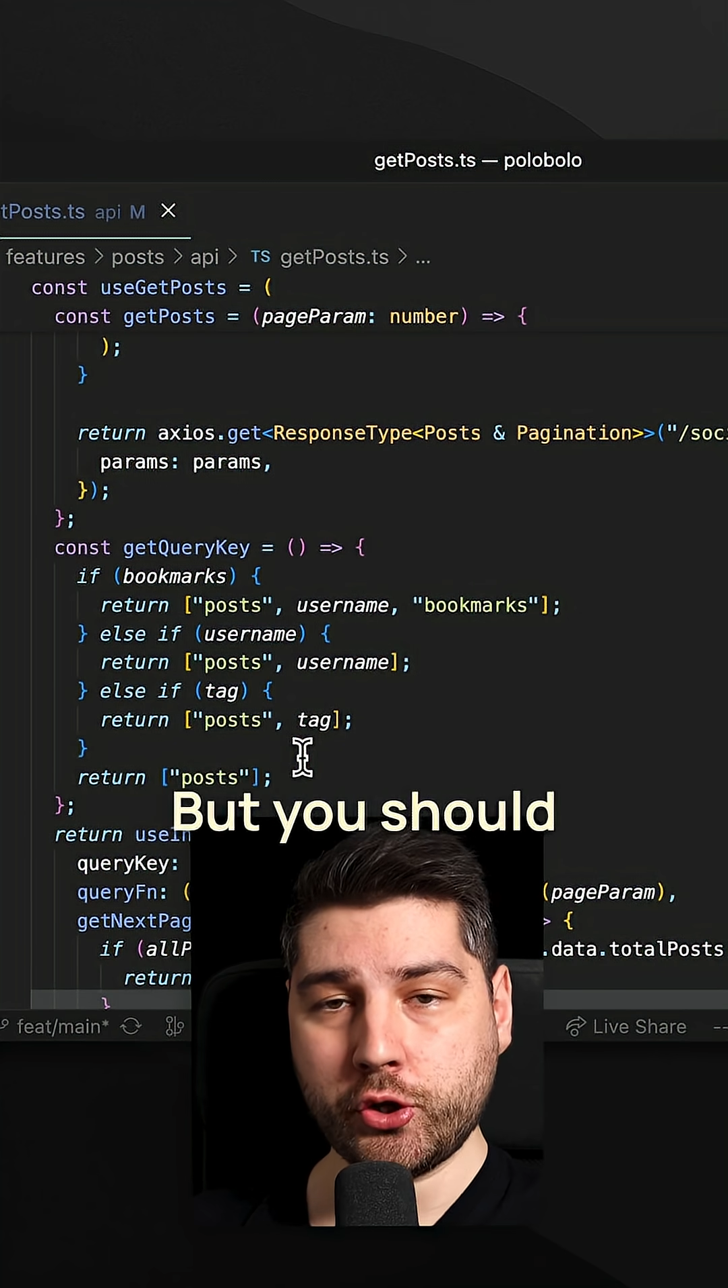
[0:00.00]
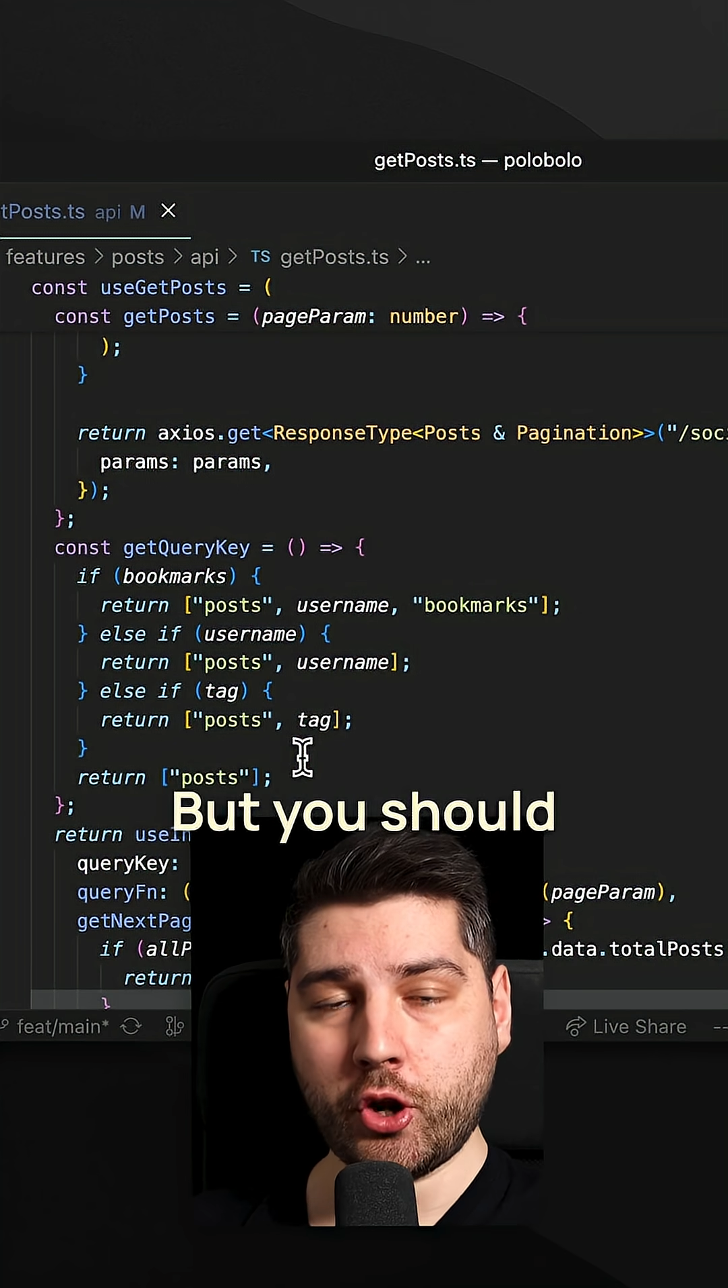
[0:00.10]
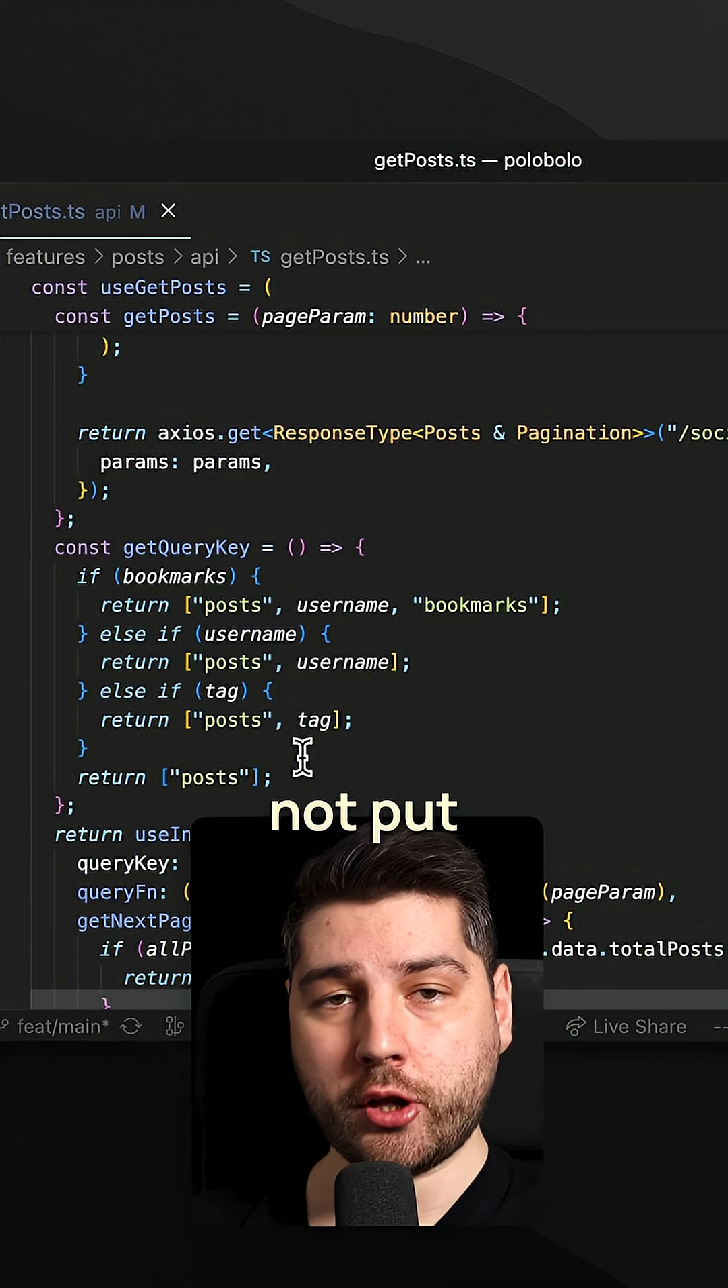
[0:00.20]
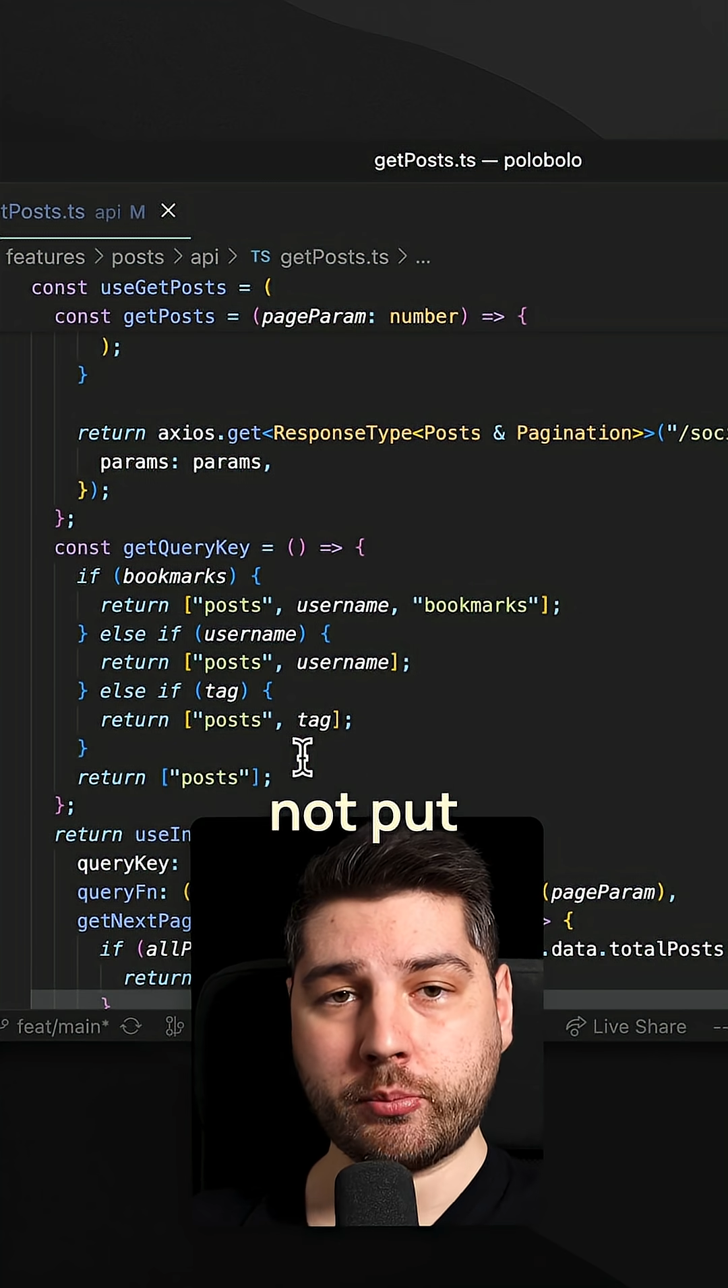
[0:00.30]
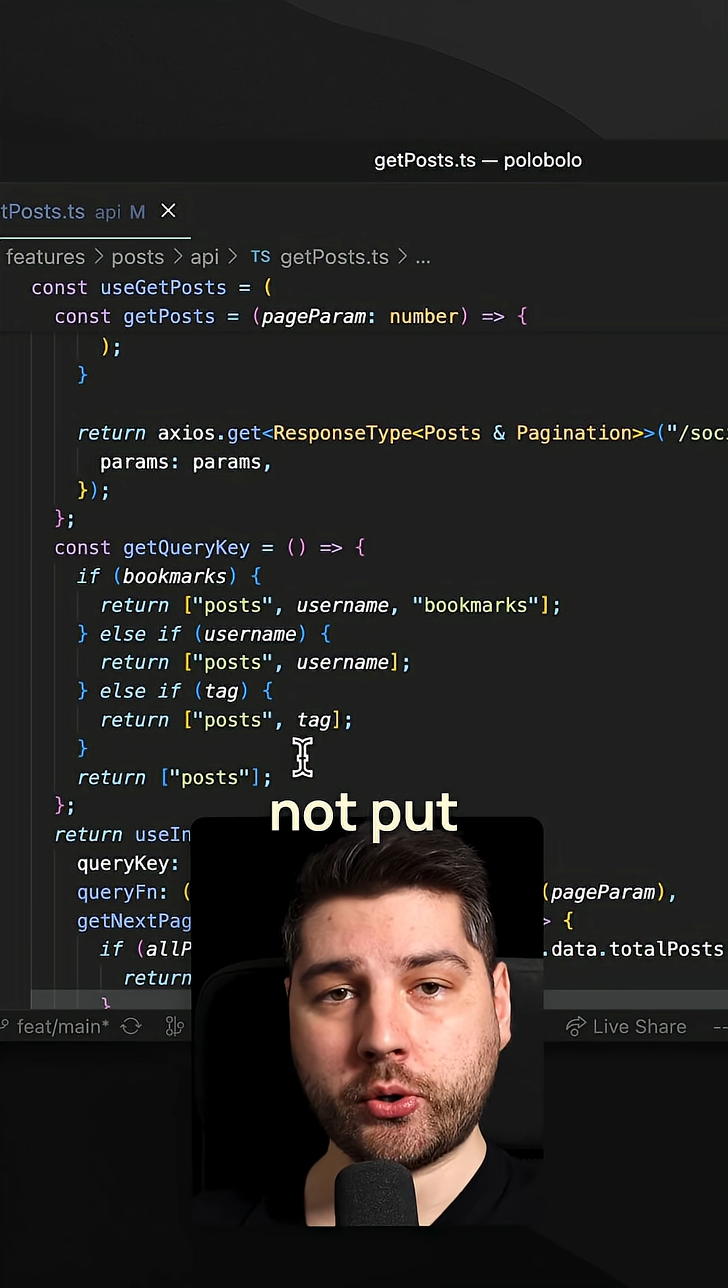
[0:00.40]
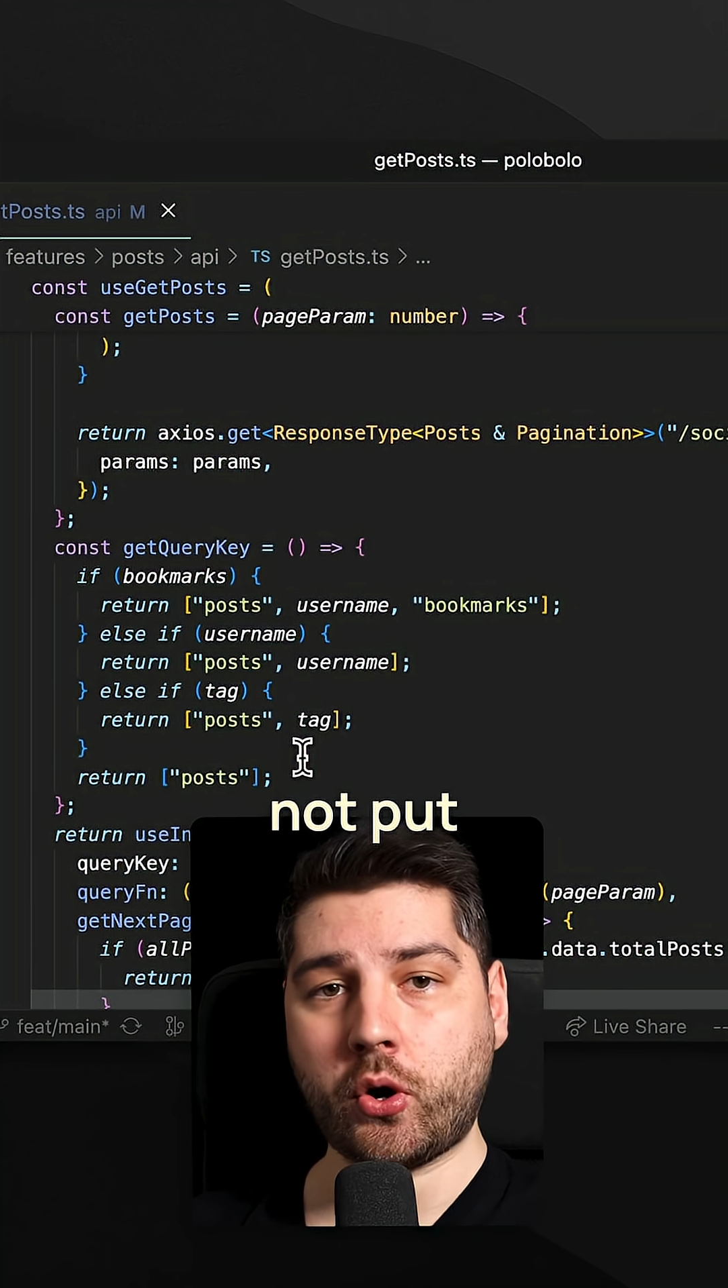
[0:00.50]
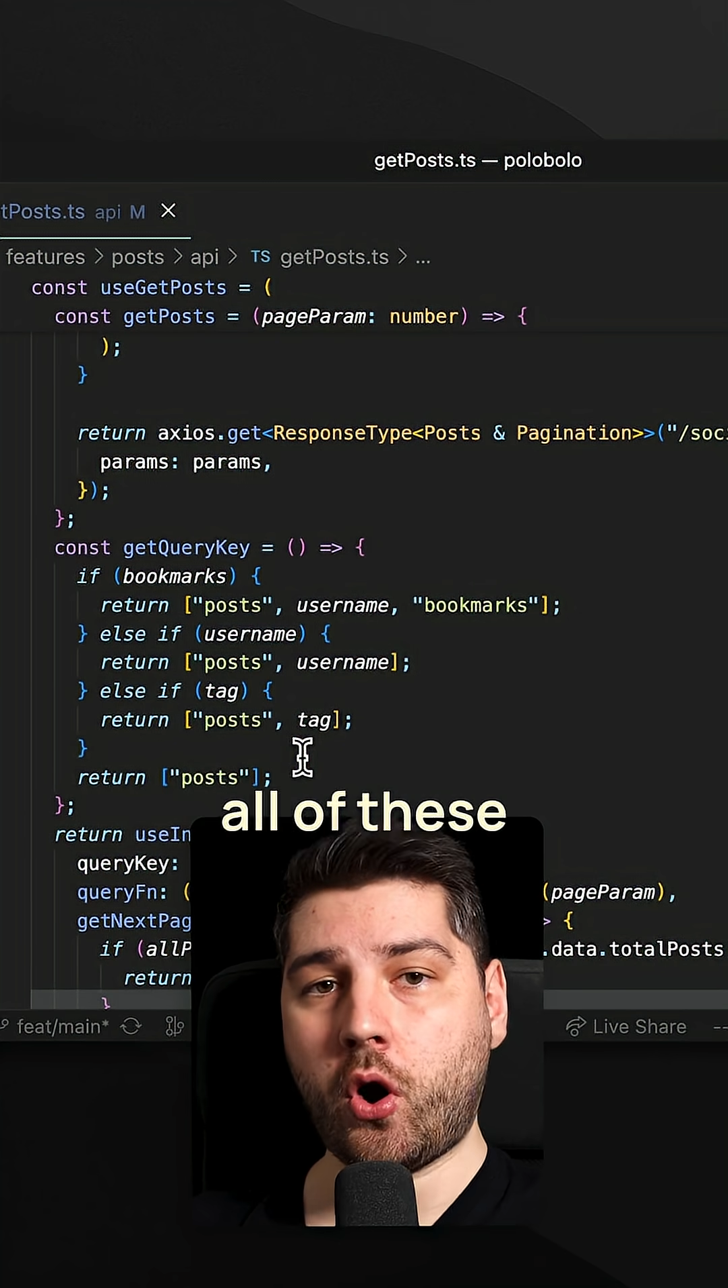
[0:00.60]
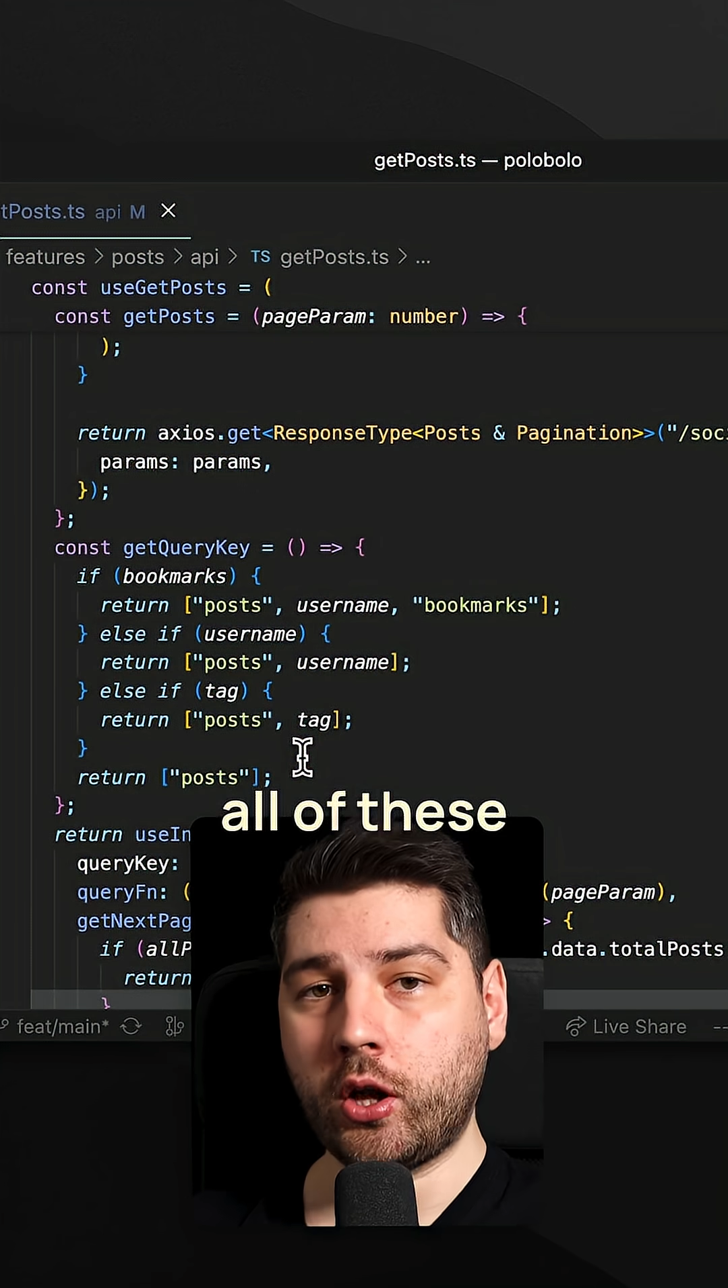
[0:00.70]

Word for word: should not put